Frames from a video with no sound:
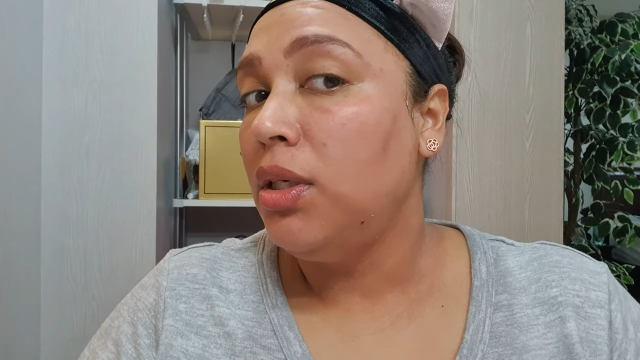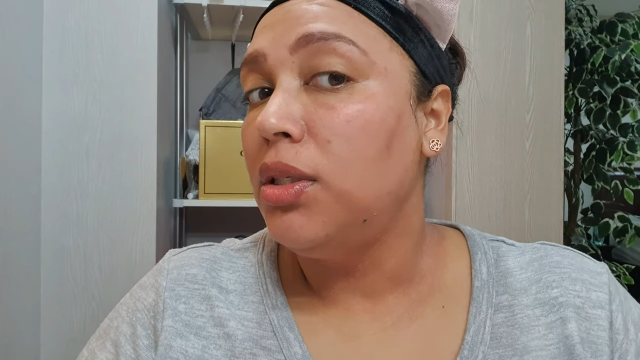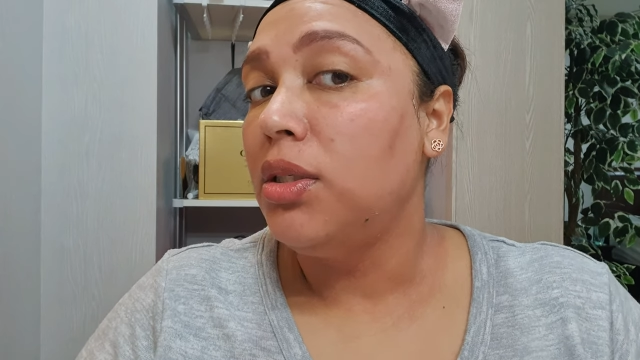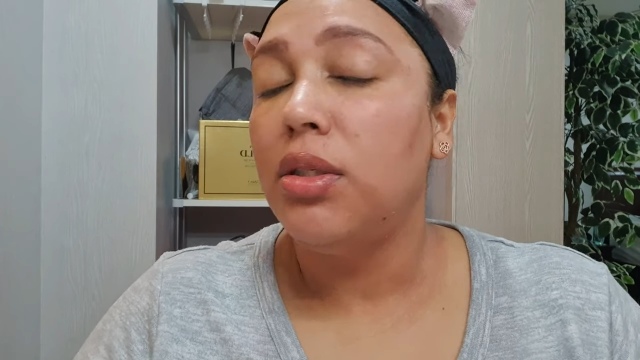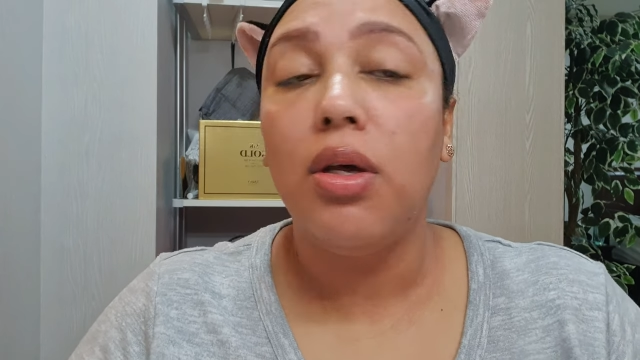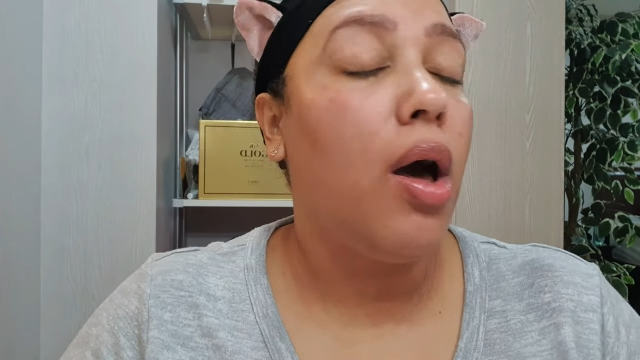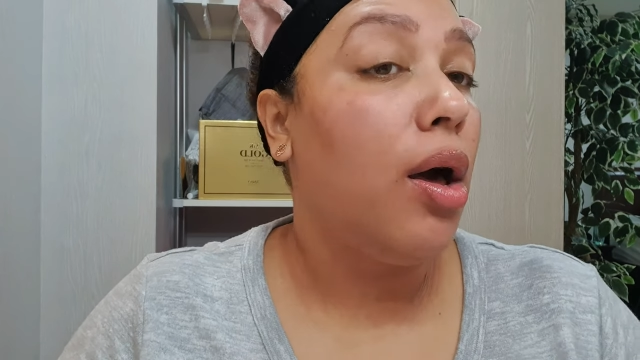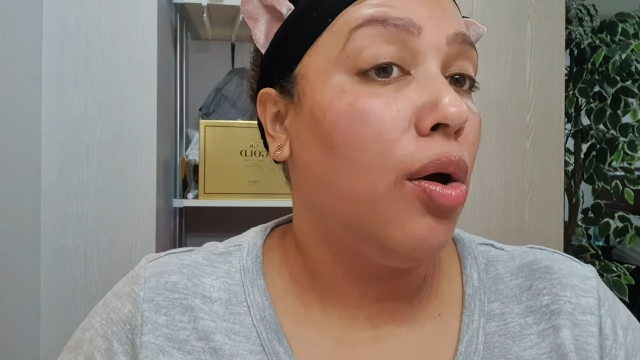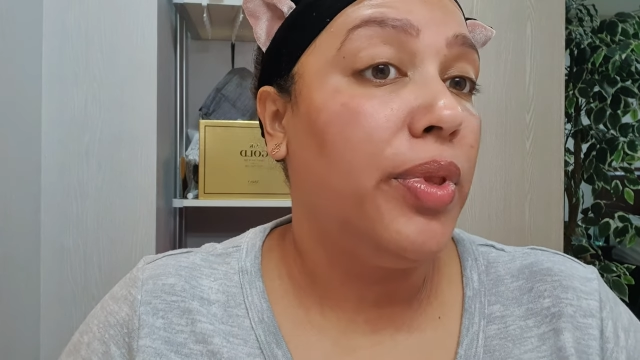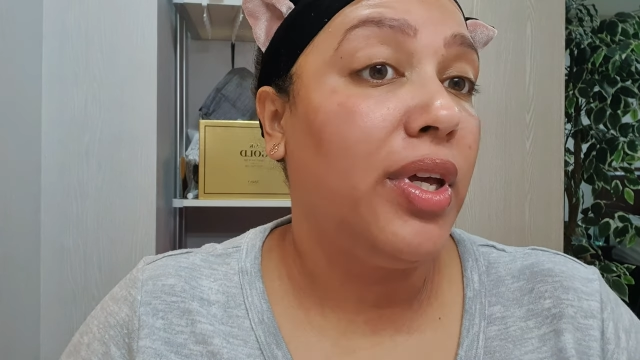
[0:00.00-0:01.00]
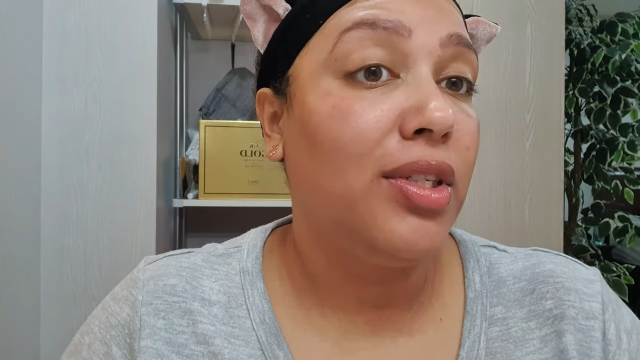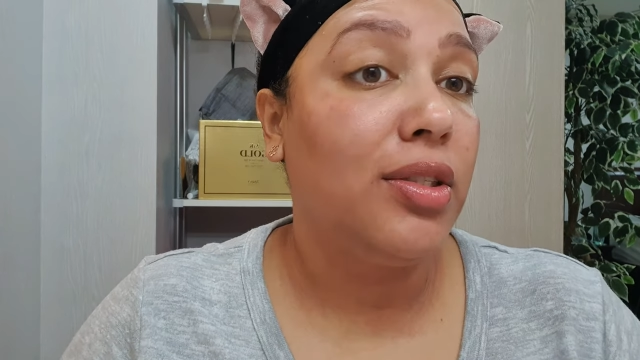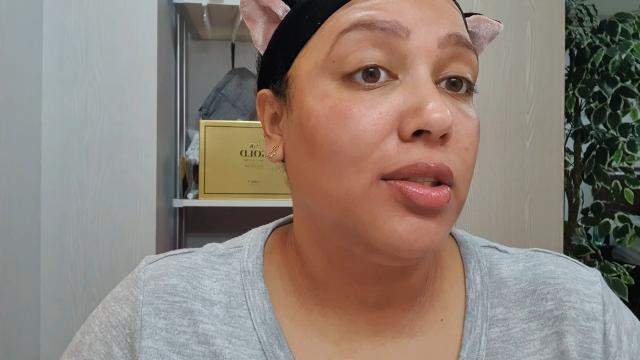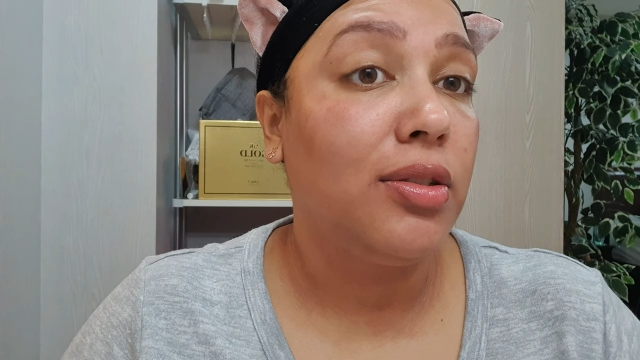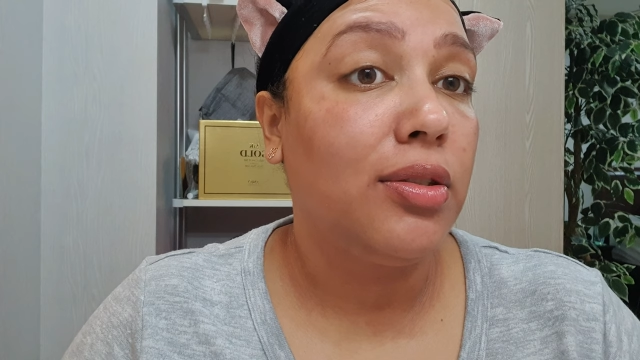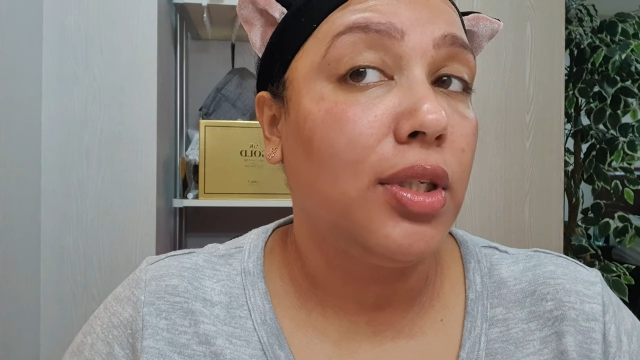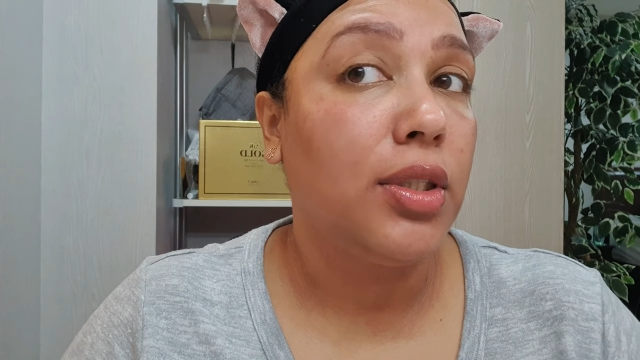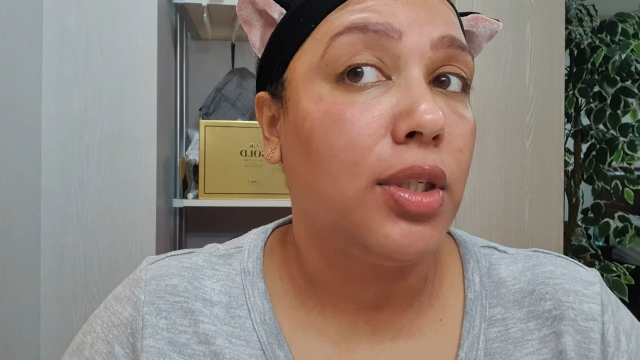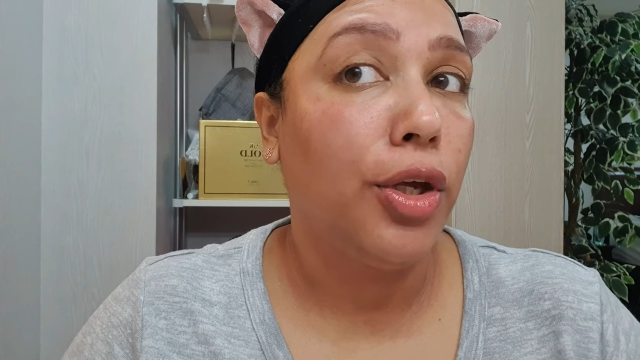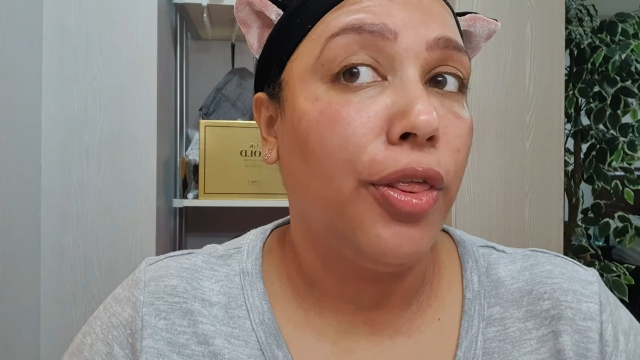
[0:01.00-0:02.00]
So I hope that just,
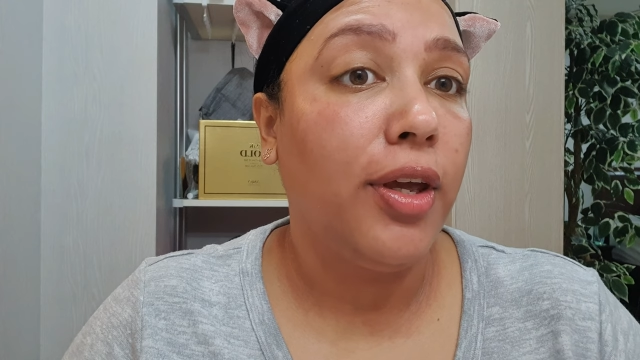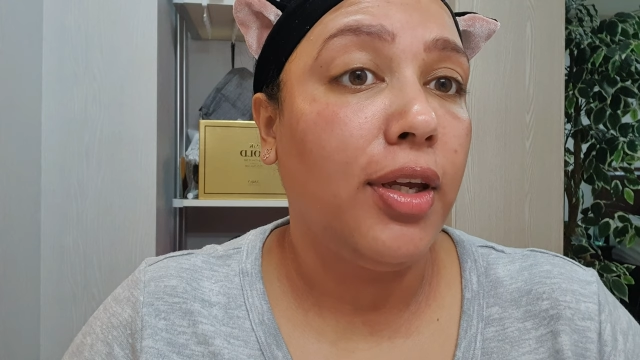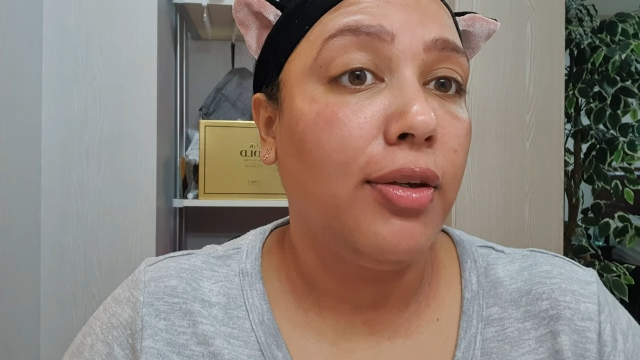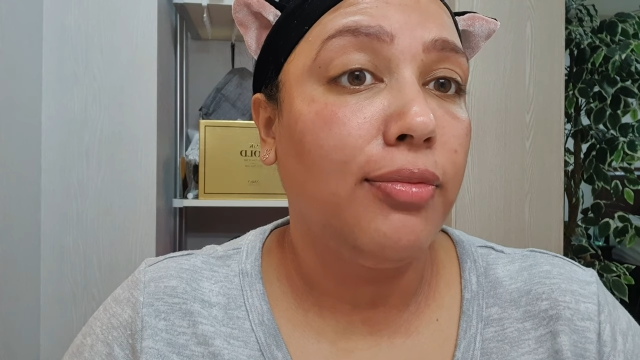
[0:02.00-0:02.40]
it's a good thing.